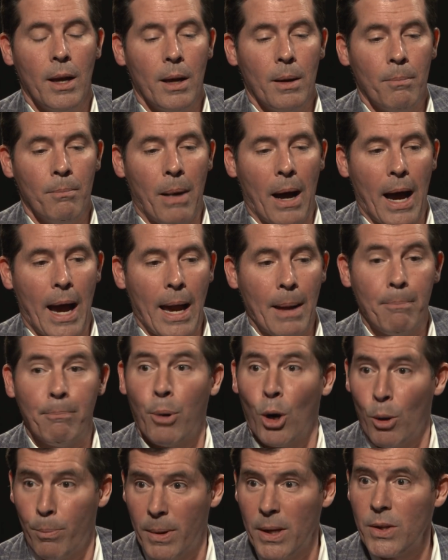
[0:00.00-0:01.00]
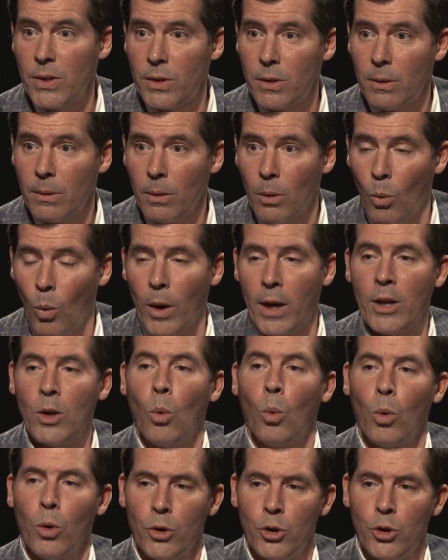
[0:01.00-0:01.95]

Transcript: by purpose, wanting to